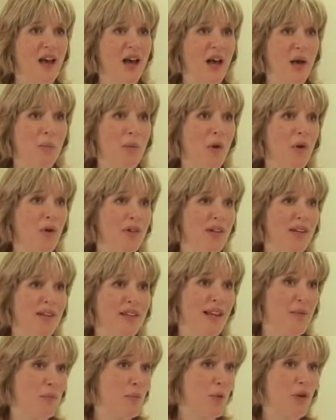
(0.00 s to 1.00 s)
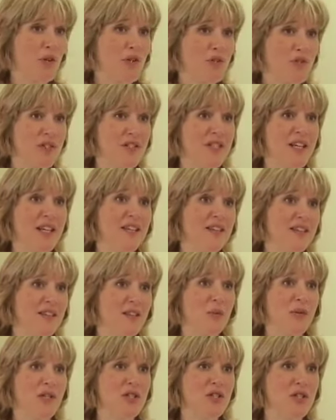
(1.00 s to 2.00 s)
on the laboratory tests
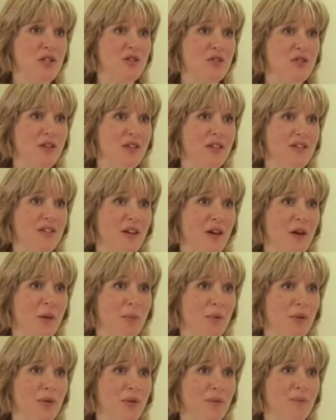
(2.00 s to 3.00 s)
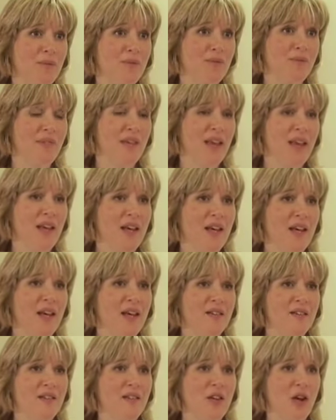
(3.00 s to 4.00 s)
that we do, for example.
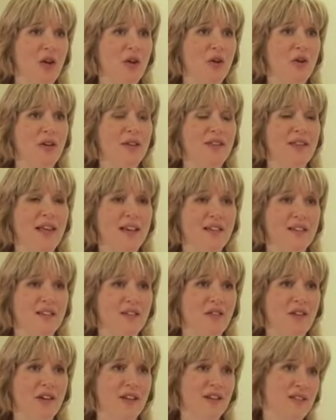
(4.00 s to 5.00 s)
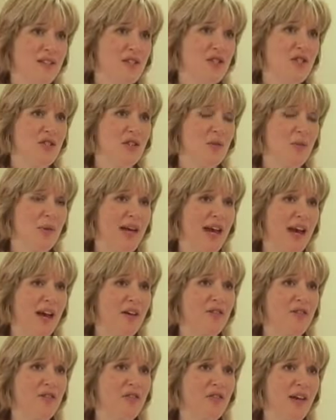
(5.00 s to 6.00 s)
So that's the first issue that we
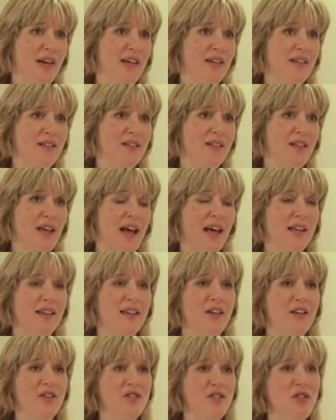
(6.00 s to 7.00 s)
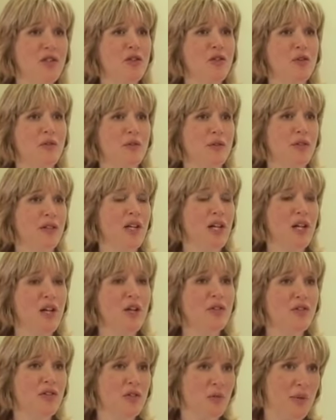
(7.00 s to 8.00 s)
have to face. And there are two
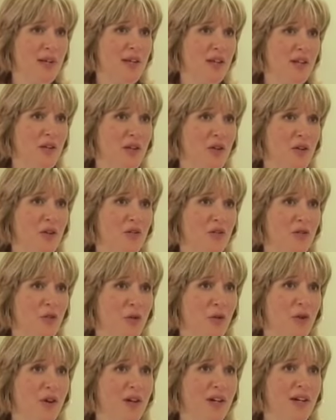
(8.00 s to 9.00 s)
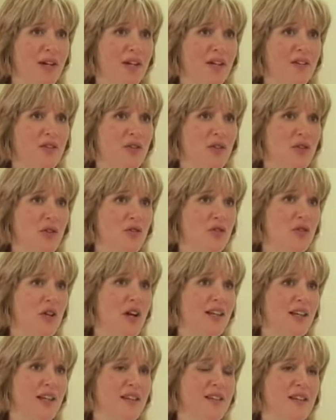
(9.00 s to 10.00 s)
clues that we can look for to
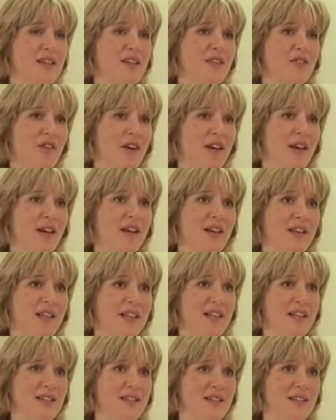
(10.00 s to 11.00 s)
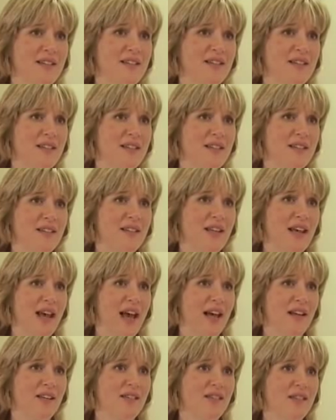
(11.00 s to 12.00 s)
try and identify early kidney disease in
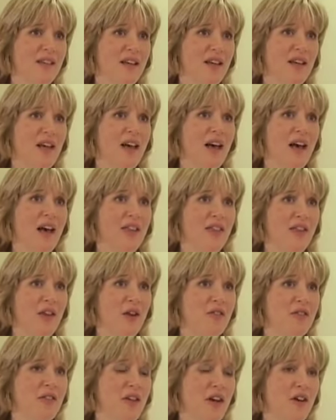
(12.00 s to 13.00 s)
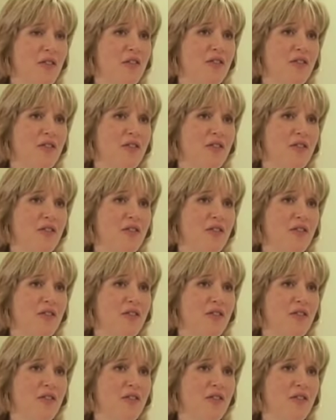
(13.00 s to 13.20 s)
cats. And those are